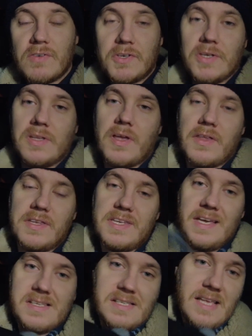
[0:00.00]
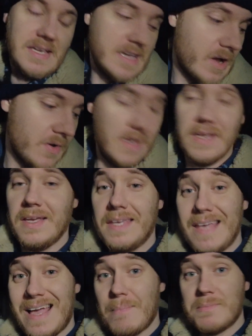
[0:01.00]
I've currently got the D S L R down here
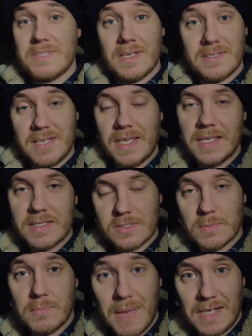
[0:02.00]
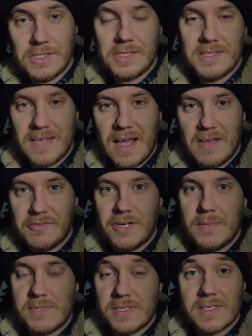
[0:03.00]
capped and taking some matching dark
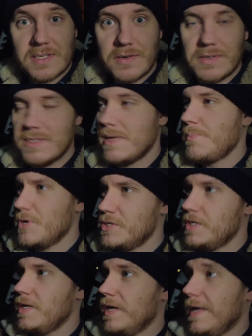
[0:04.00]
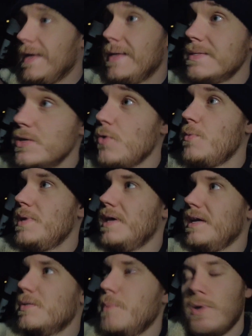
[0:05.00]
frames at this current temperature at two
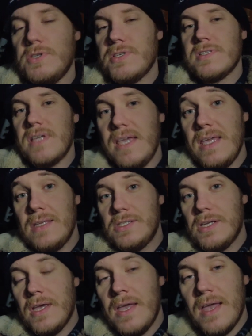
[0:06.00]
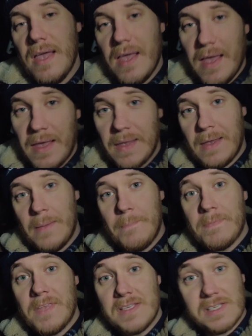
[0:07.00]
minute exposures each.
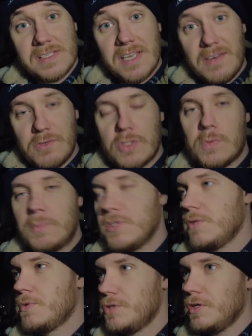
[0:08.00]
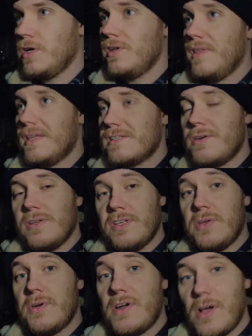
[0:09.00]
Um, as I said, I've just swapped to the one shot colour. That's
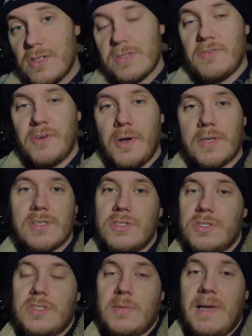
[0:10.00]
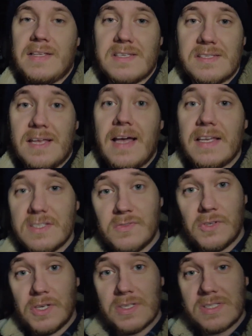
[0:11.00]
currently doing an autofocus and just about to start its
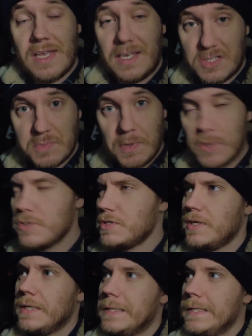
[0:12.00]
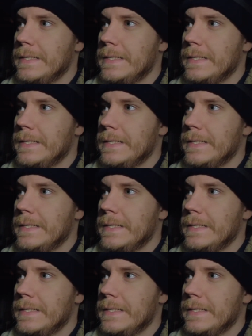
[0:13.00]
first exposure.